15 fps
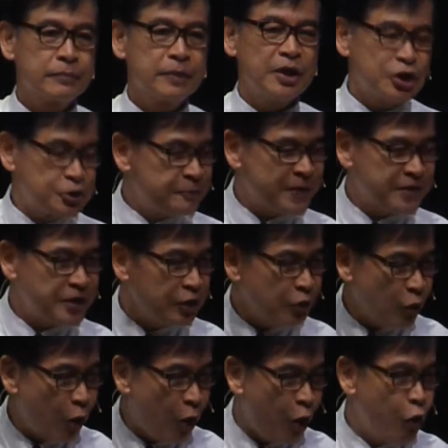He speaks in
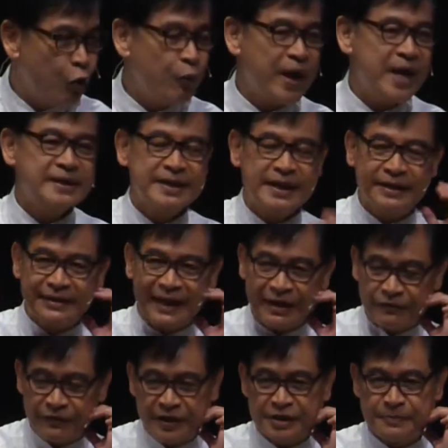all ways, in
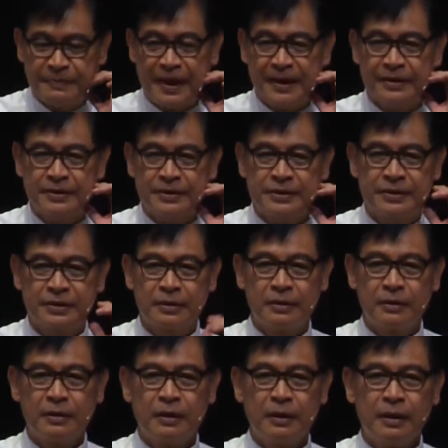diverse manners,
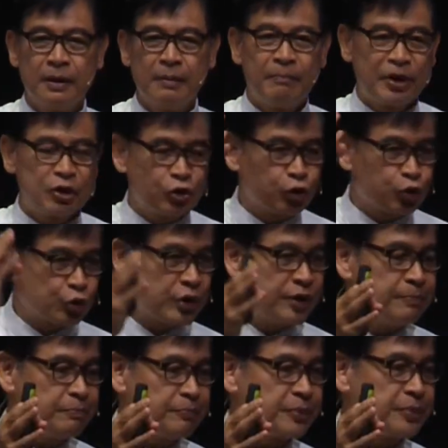but your
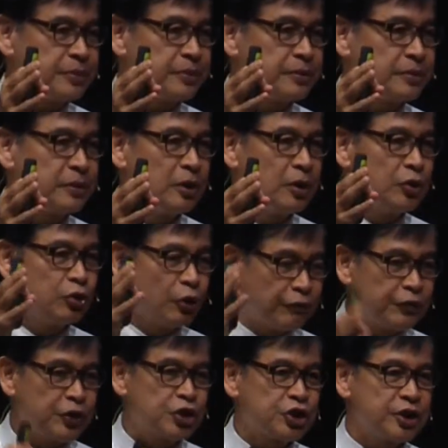dreams, your
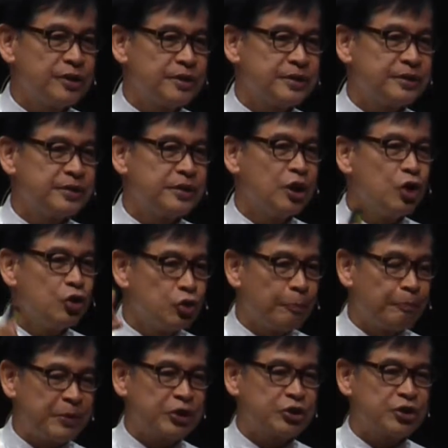visions, your
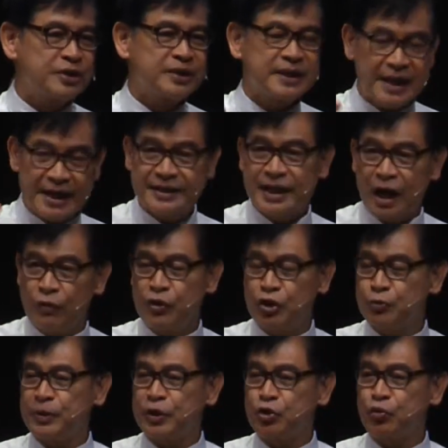pictures, that's how He
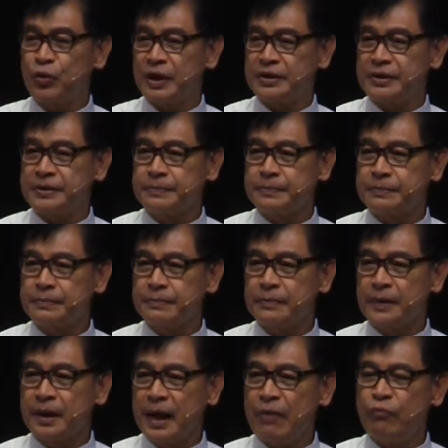speaks to us.
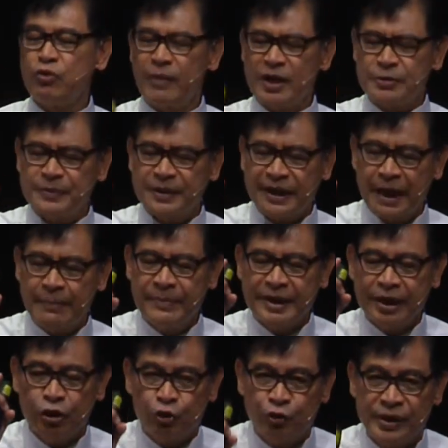And we must become
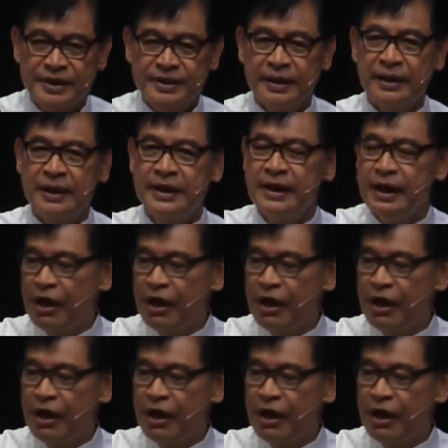increasingly